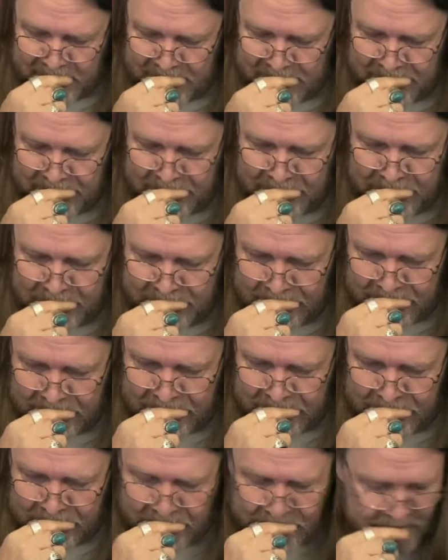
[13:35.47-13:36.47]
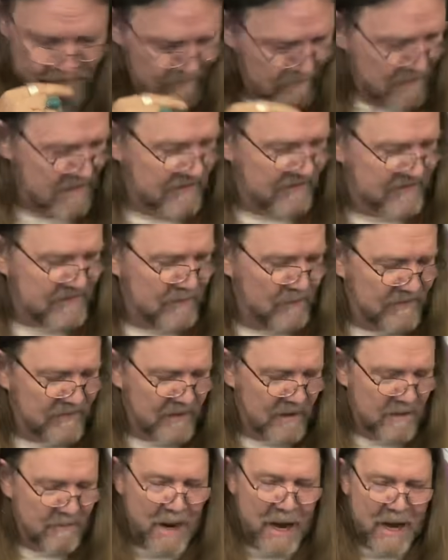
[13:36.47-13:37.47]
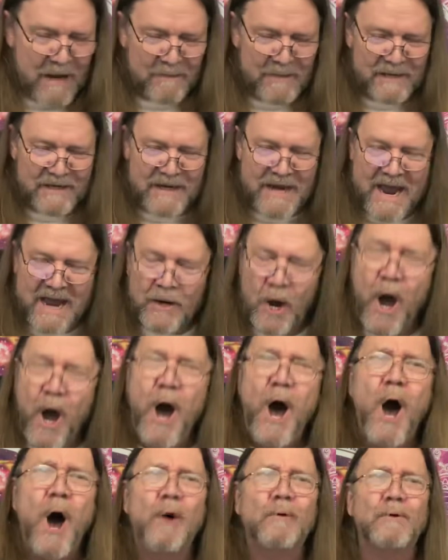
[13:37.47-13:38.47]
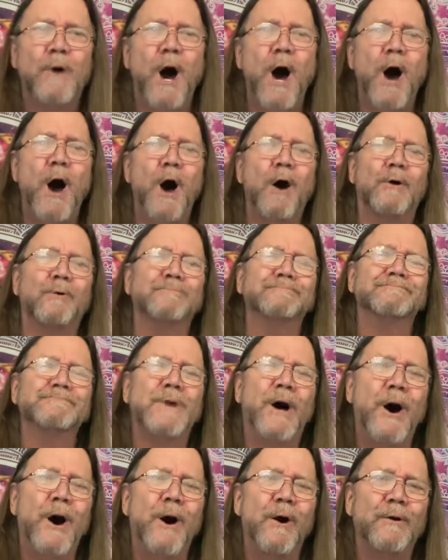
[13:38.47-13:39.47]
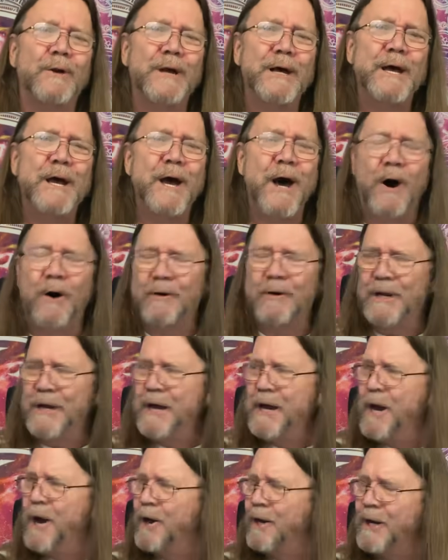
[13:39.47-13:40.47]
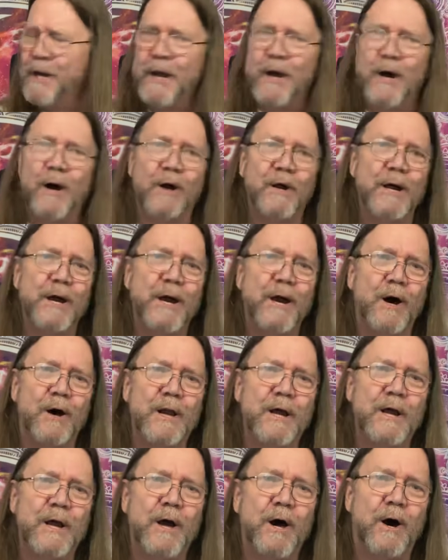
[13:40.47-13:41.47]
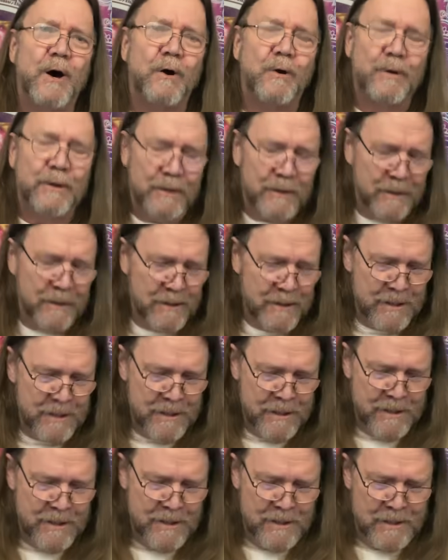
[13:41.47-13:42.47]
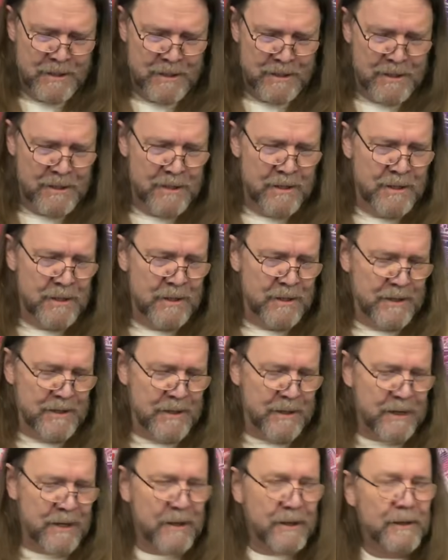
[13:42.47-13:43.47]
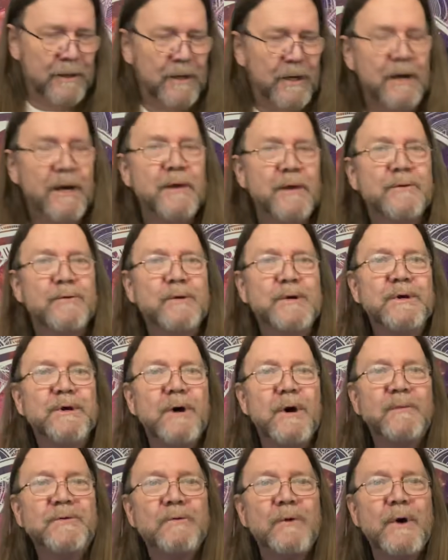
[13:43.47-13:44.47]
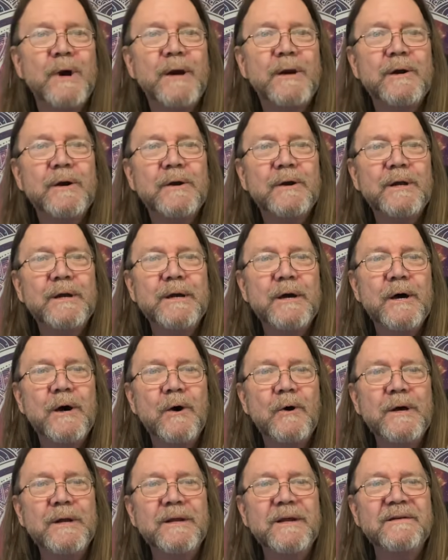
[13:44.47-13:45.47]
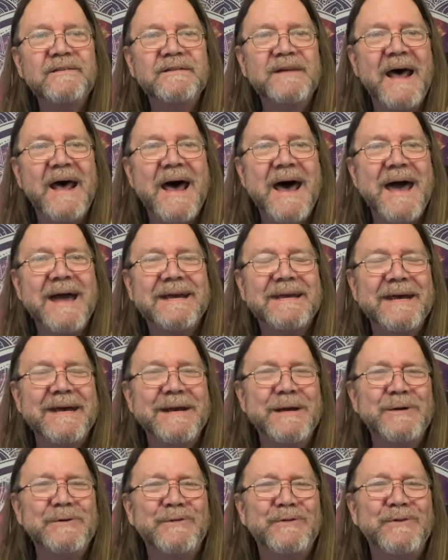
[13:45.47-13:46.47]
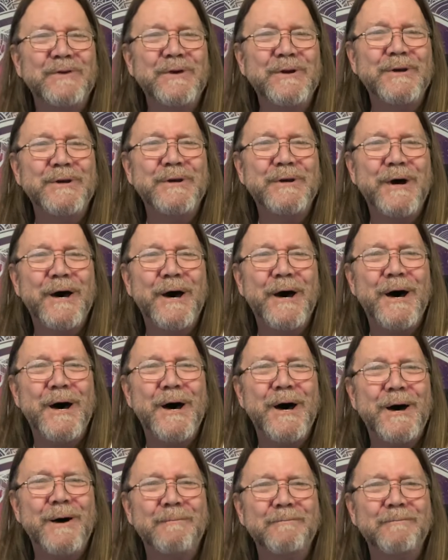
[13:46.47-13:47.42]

Hmm. Let's see what's on the bottom of the deck. Oh, oh, oh, Leo, Leo, Leo, Leo, Leo. Yeah, I got three cups right here, Leo. In this deck, it is the uh,